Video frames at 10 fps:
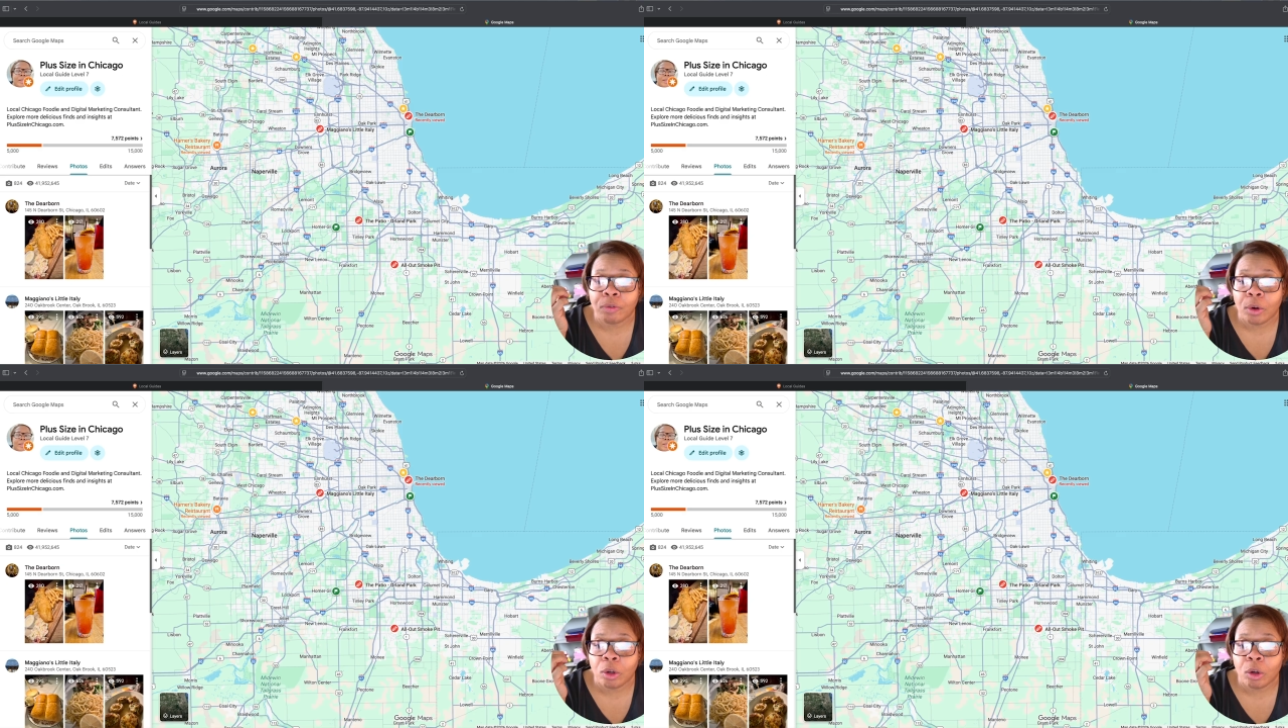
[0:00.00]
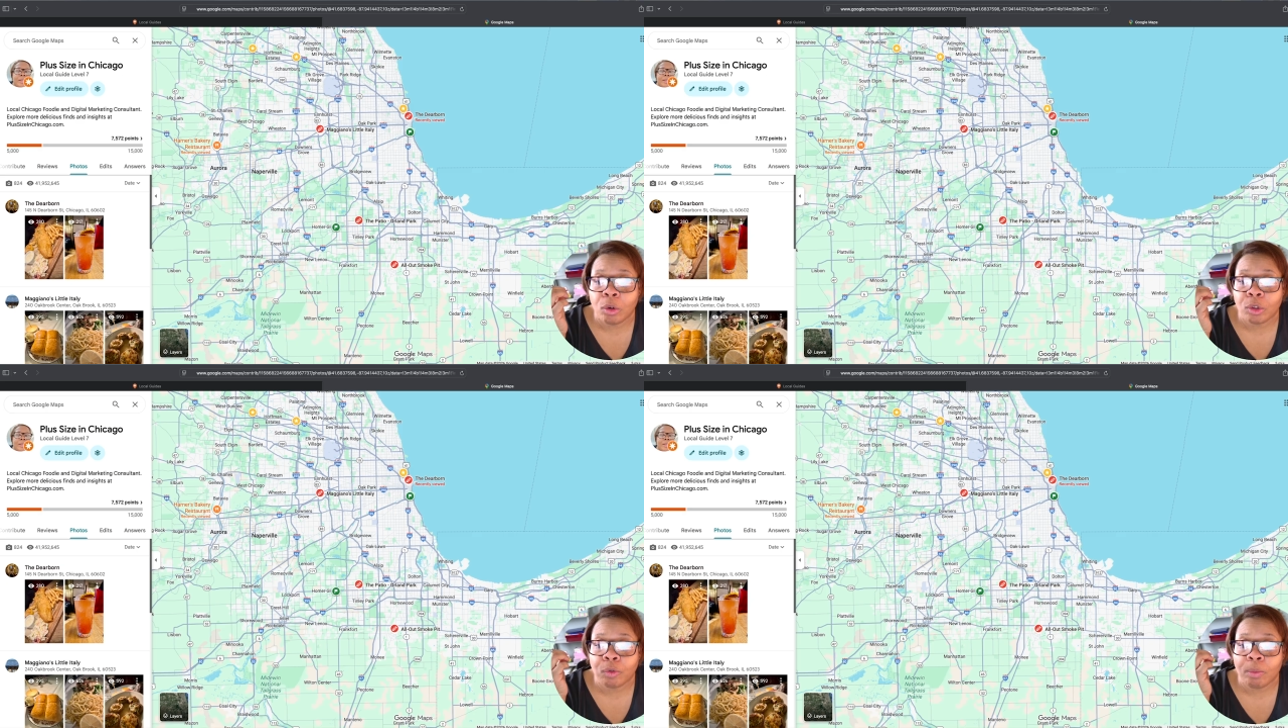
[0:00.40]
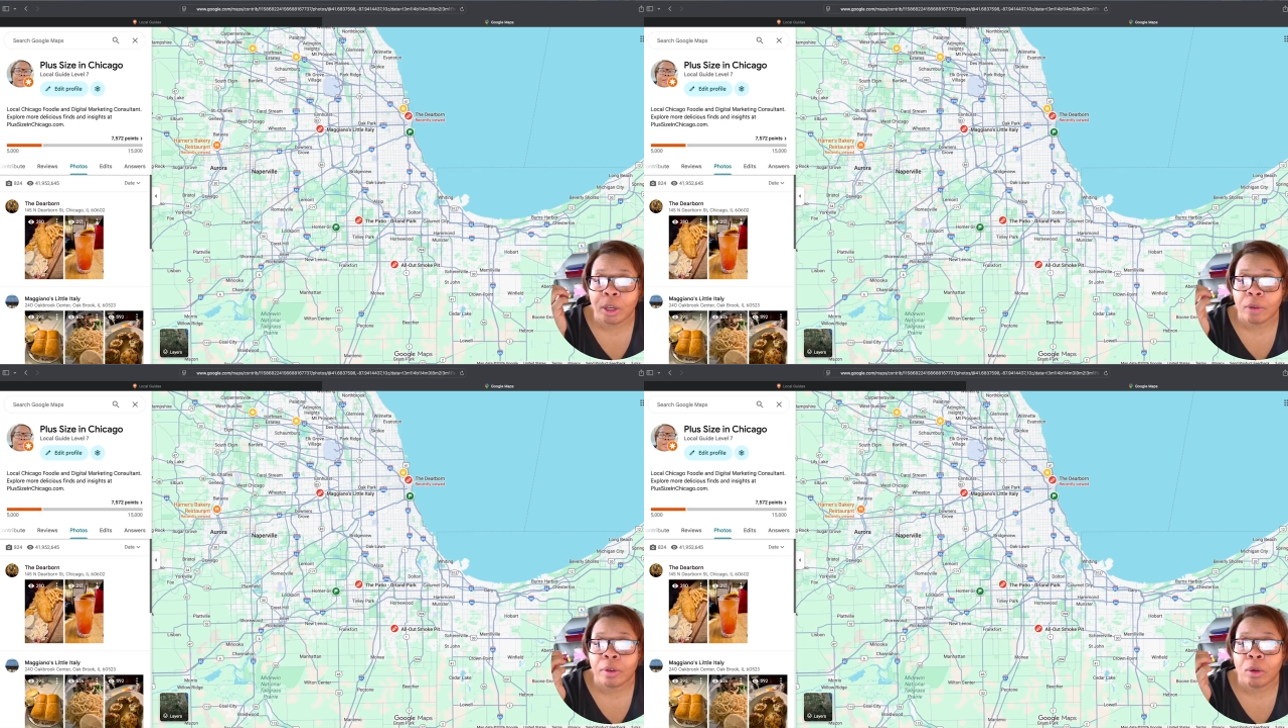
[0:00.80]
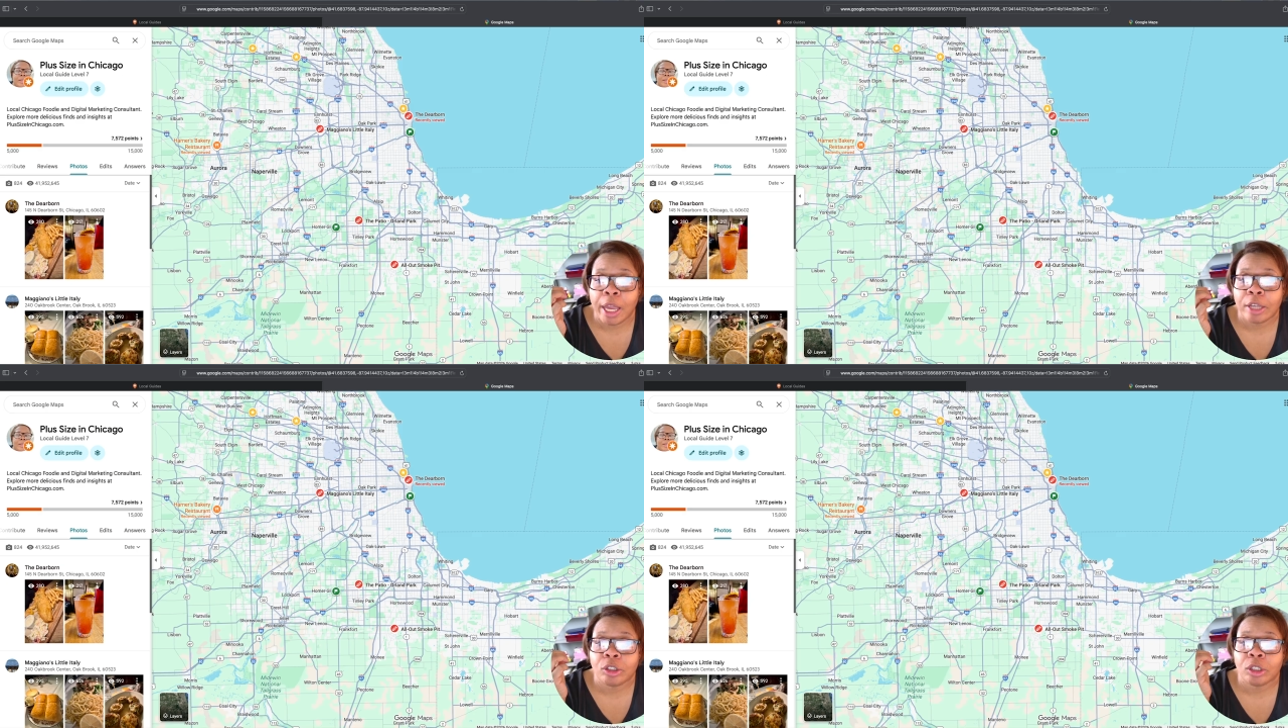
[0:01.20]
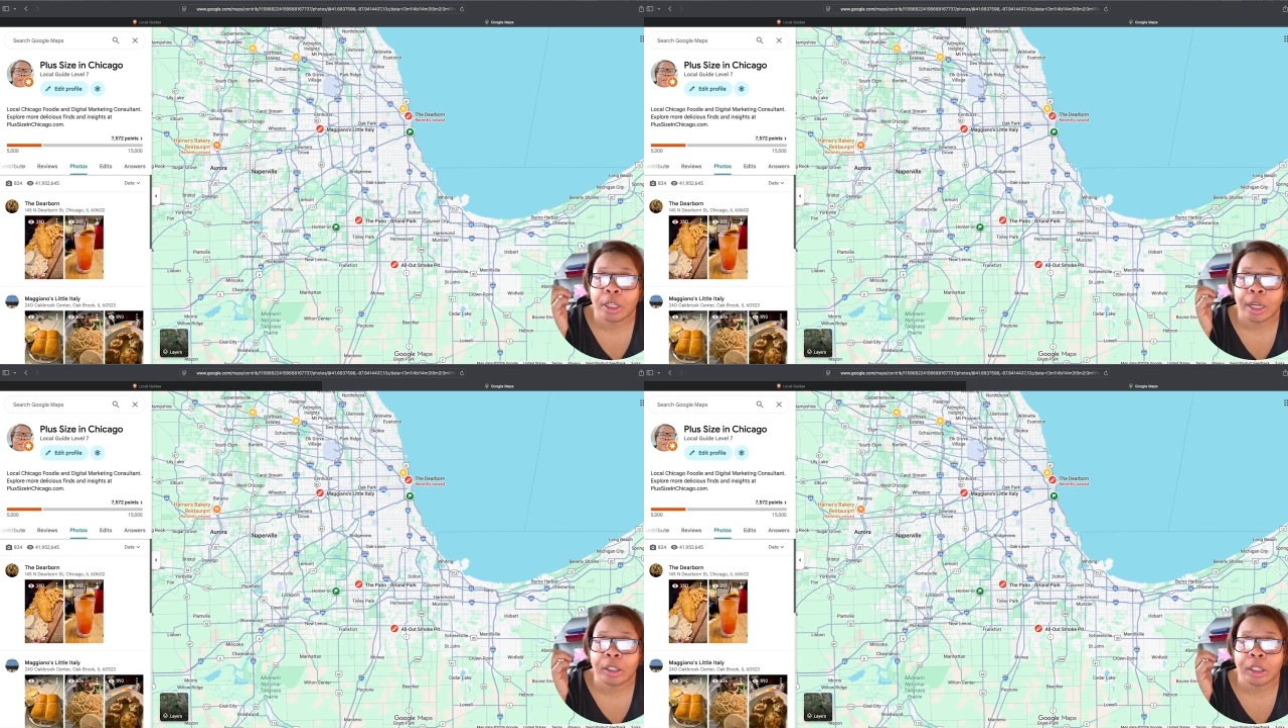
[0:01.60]
photos from different locations
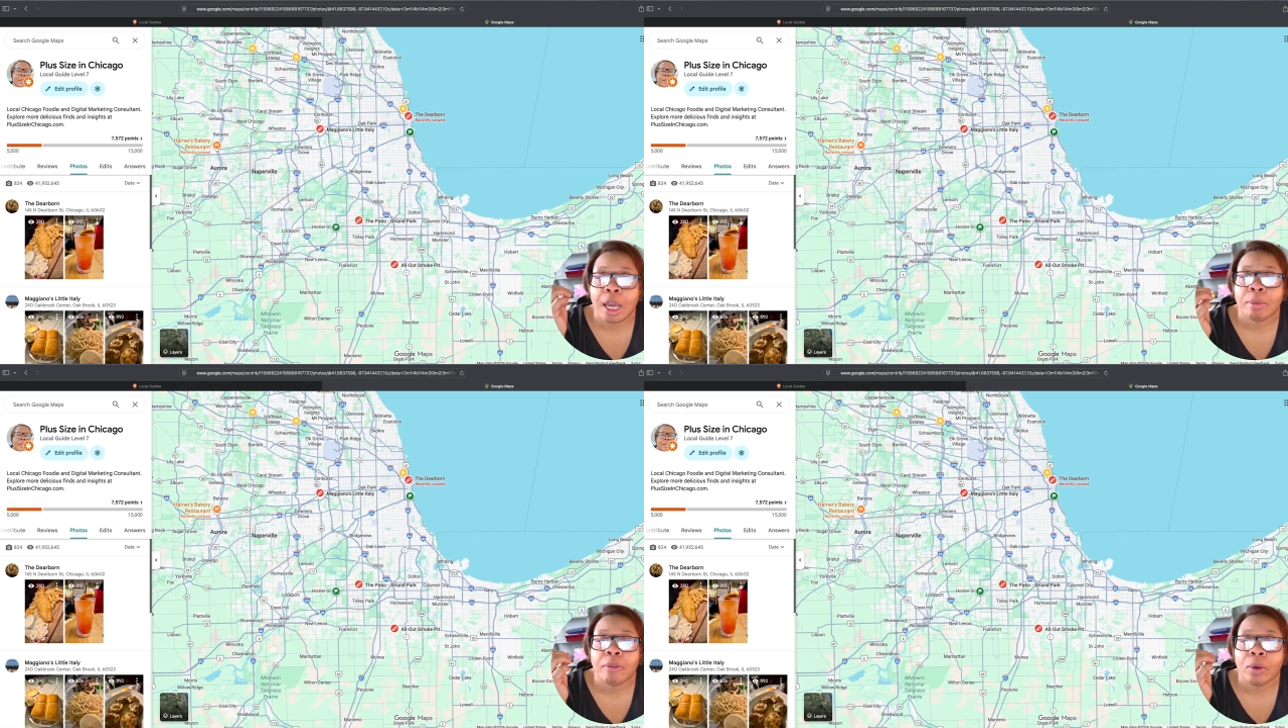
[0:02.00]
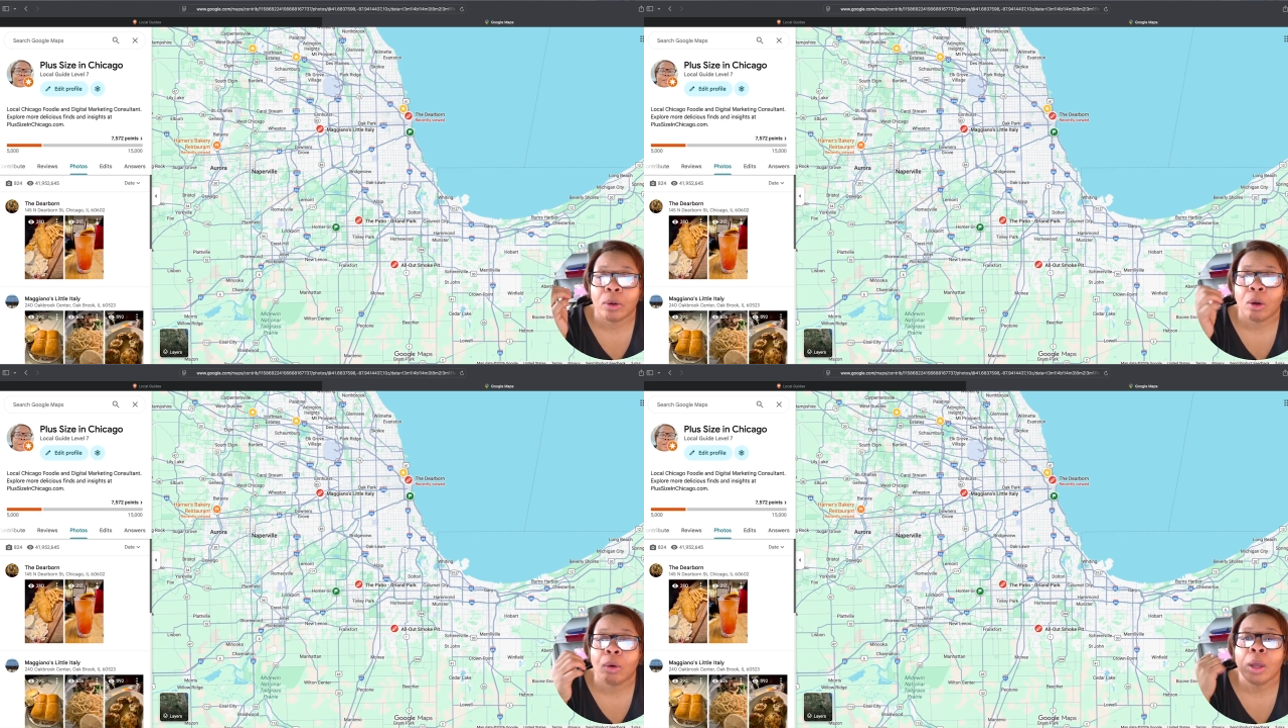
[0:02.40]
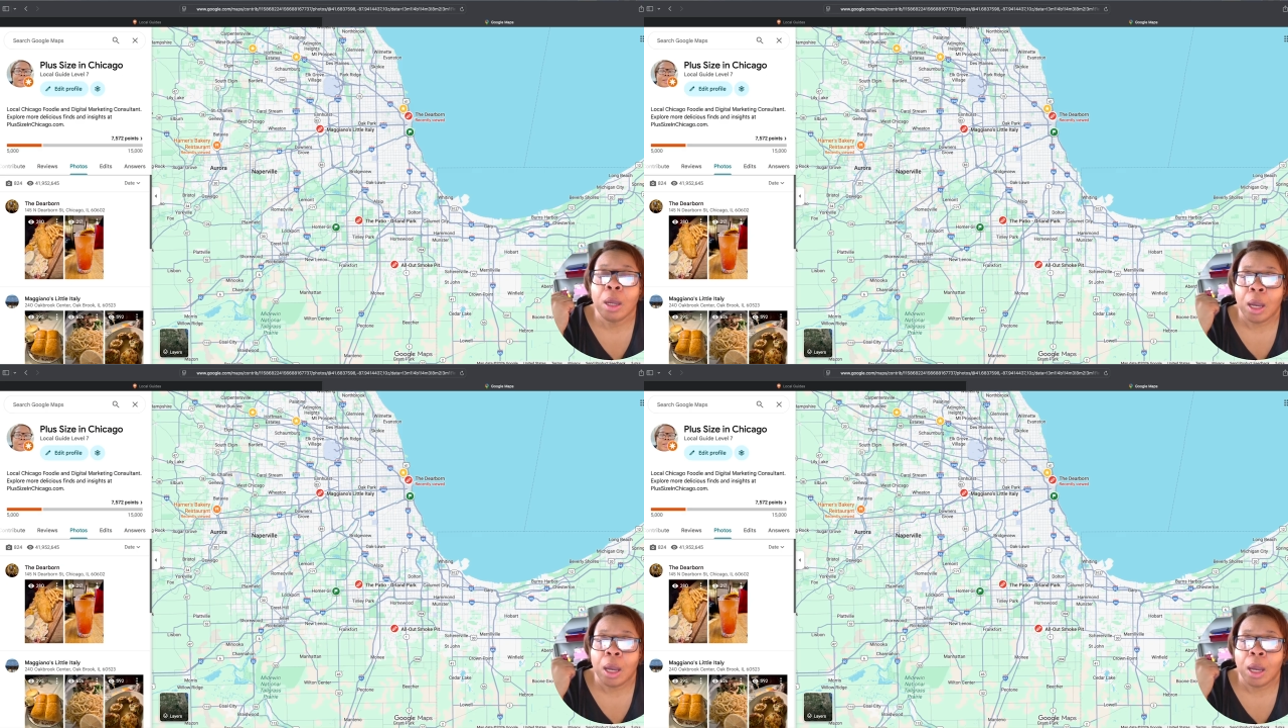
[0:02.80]
that I snapped a photo